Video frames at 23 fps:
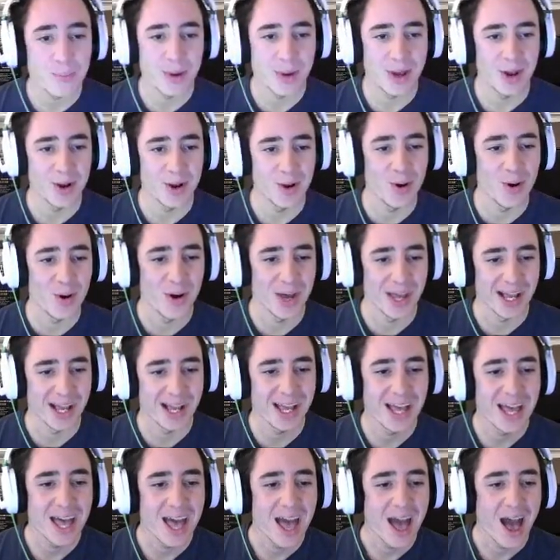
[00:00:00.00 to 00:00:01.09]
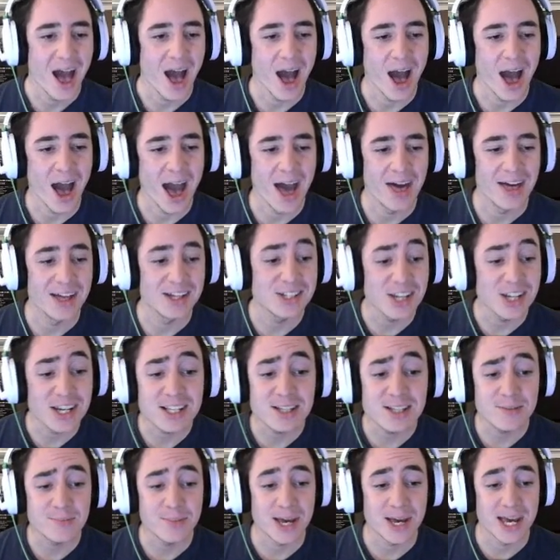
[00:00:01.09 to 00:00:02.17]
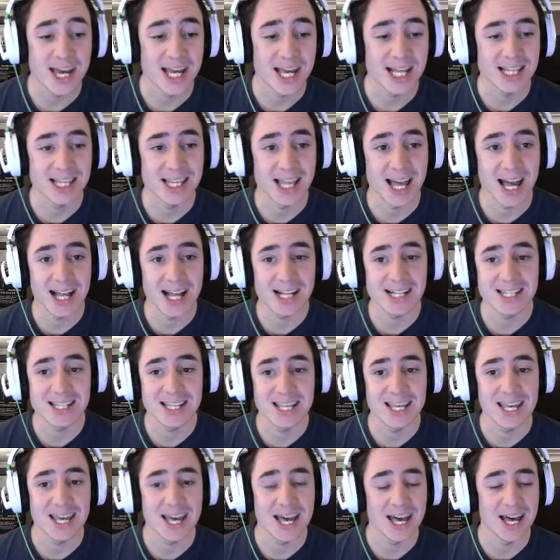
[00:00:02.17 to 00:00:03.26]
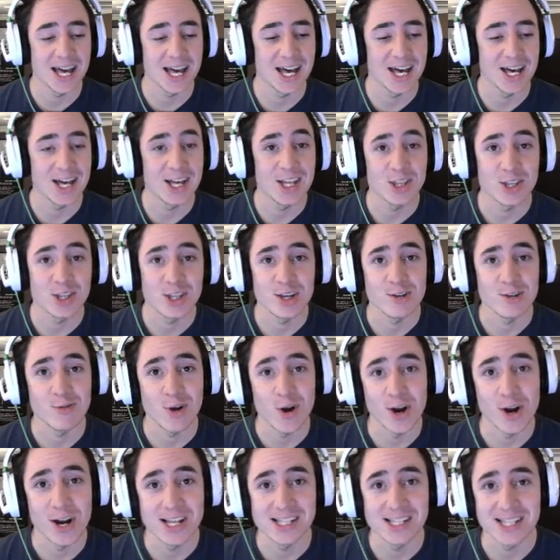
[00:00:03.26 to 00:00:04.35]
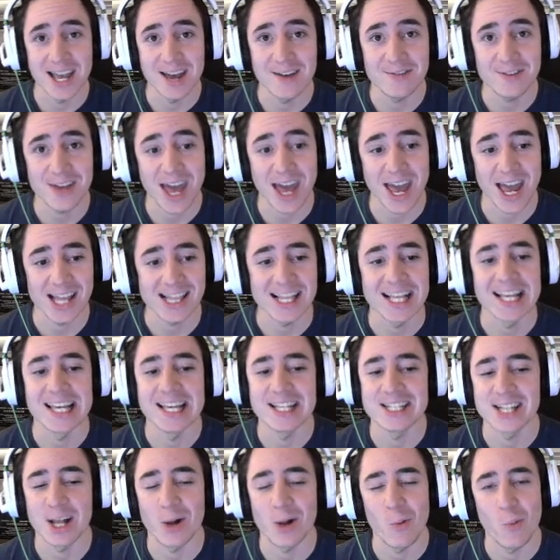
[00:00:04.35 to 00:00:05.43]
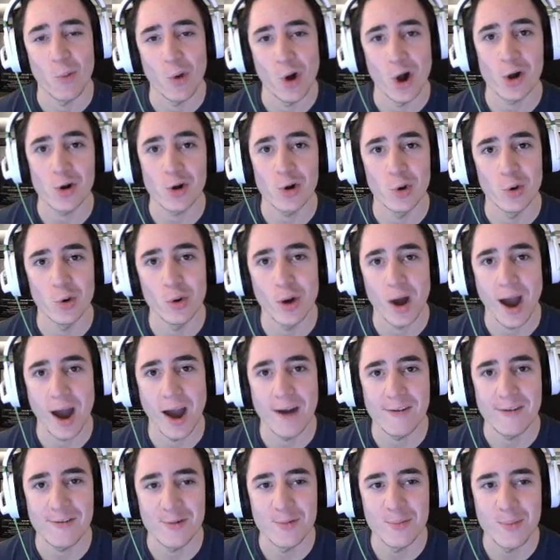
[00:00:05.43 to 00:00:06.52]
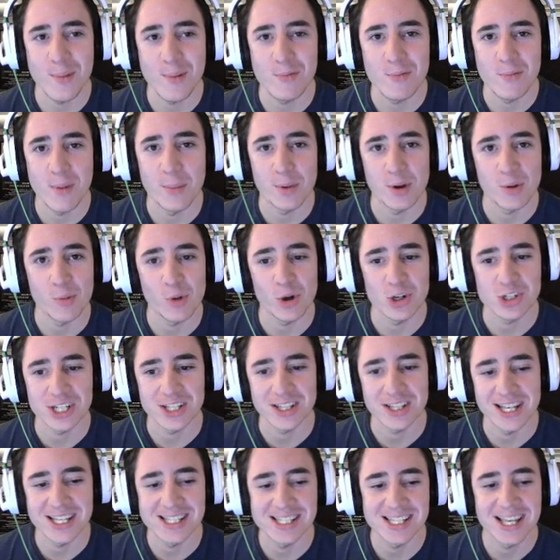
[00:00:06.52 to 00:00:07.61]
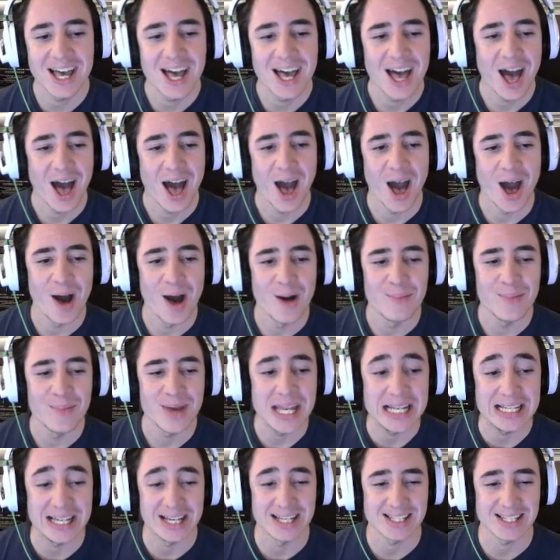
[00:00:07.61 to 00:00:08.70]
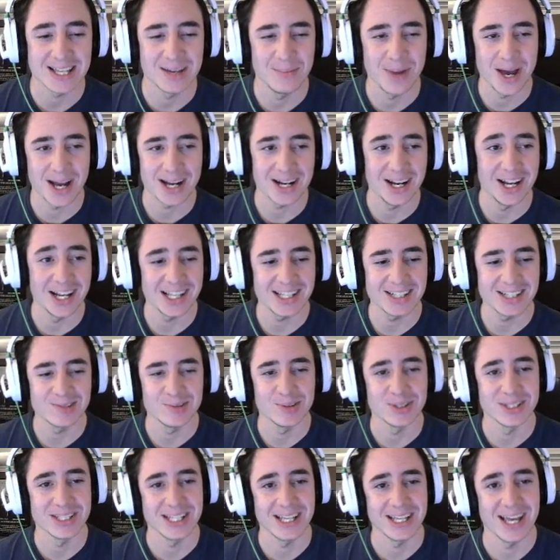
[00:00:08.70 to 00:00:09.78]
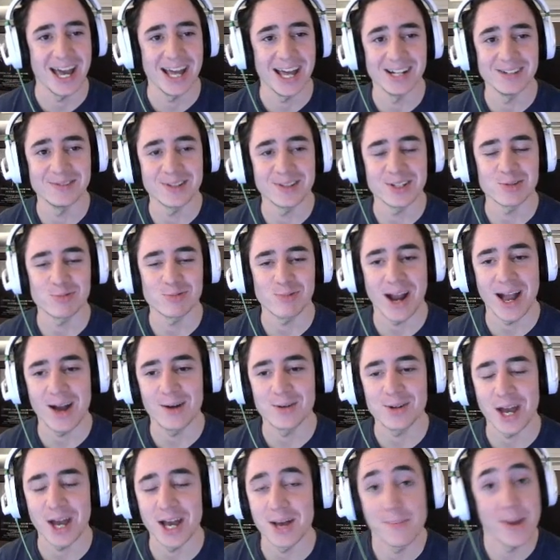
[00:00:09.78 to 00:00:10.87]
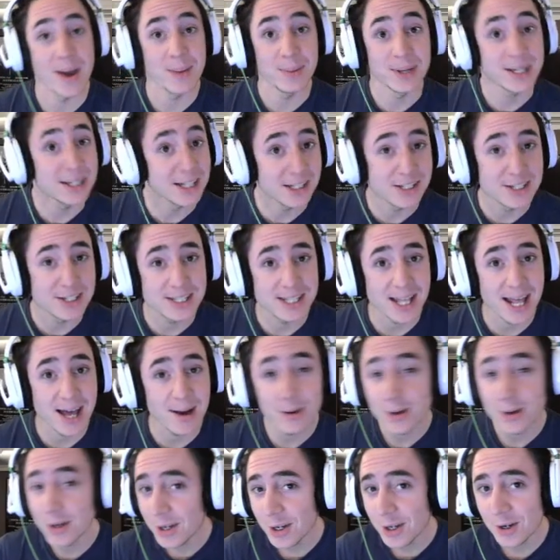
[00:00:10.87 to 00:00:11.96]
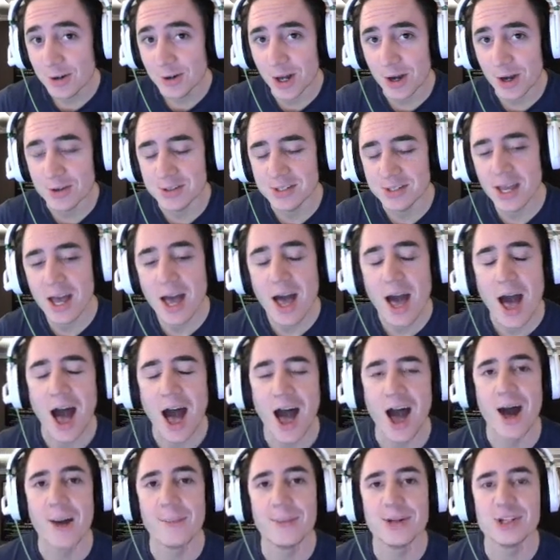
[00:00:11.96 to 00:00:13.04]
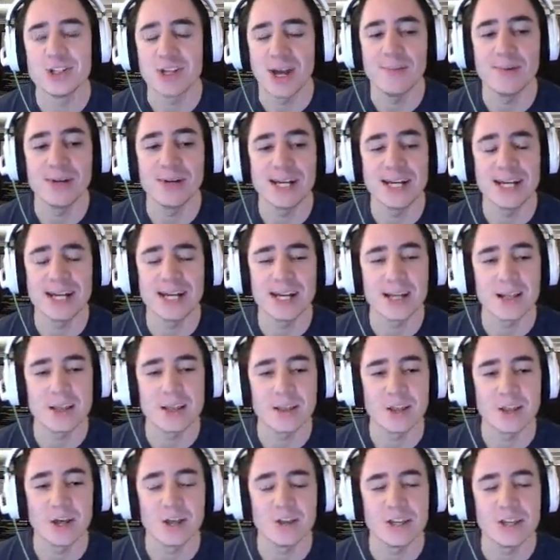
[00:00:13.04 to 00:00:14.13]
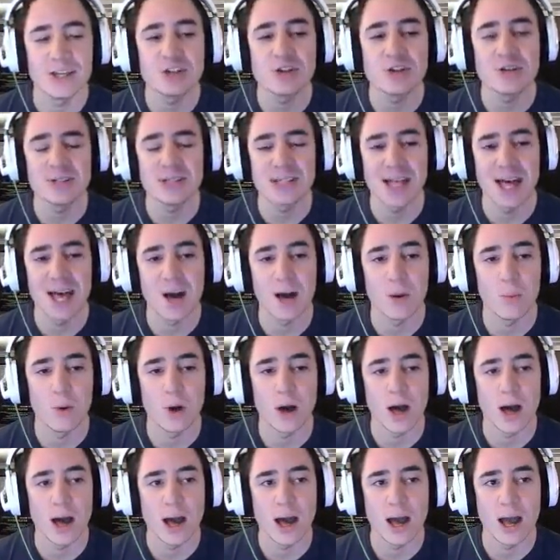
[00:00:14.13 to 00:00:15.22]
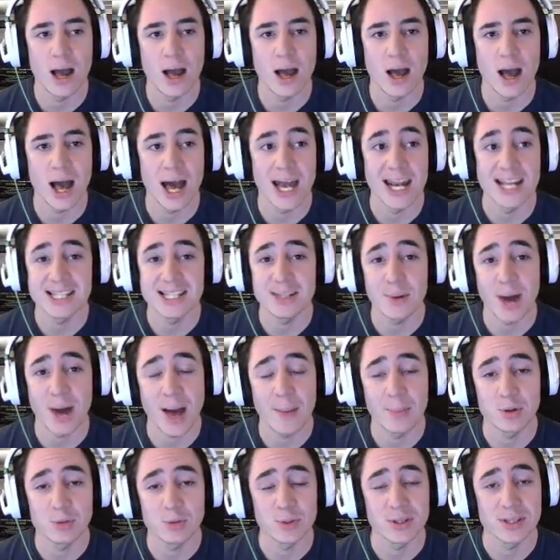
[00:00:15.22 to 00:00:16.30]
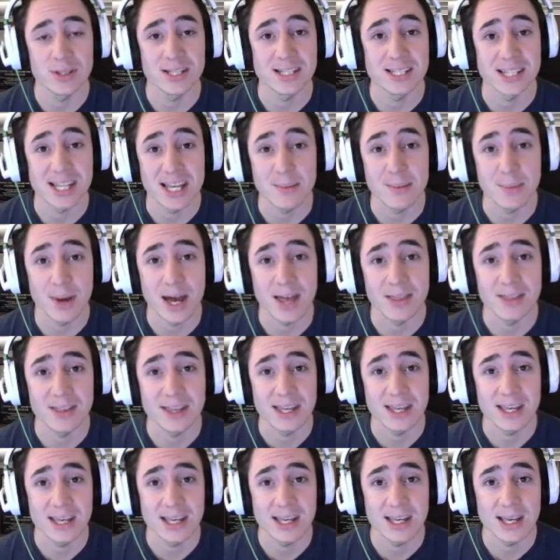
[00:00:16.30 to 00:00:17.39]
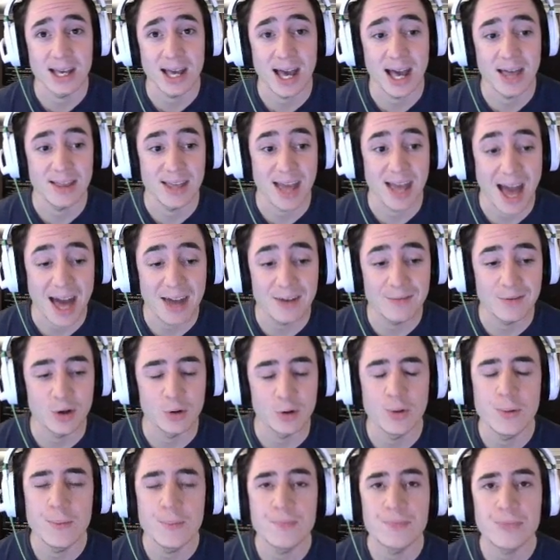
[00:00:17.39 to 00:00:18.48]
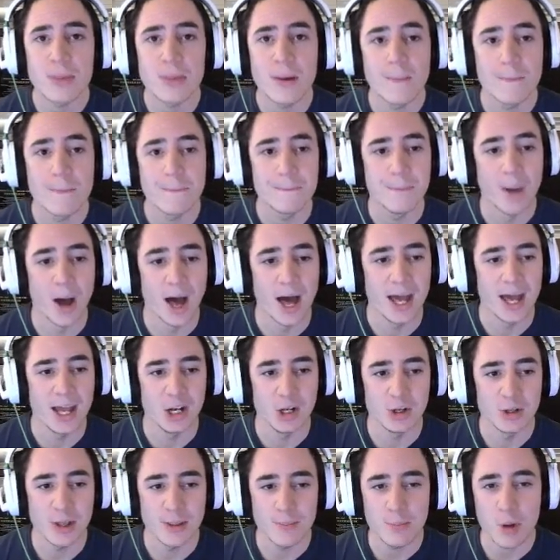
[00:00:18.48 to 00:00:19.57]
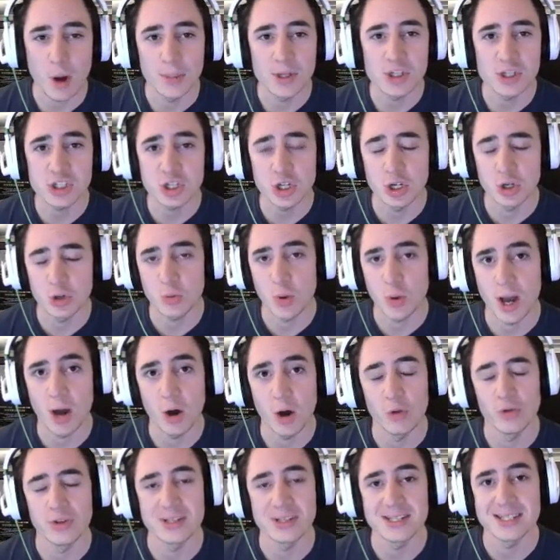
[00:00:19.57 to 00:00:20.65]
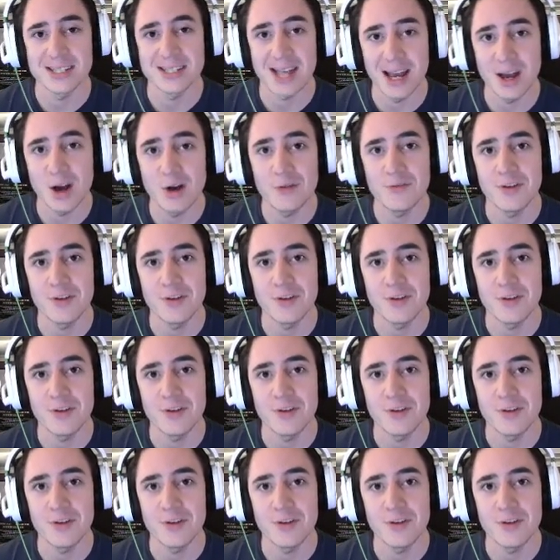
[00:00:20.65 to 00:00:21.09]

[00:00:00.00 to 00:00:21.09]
annoying. And it does appear that the Ronin is AFK. I think he had to take a work call from remembering watching this. He does come back like towards the end of this round. Maybe he clutches out. Who knows? But generally, the issues there were, I didn't see what happened with the Dima and the Anvil, but they probably just couldn't quite hold the sight off, and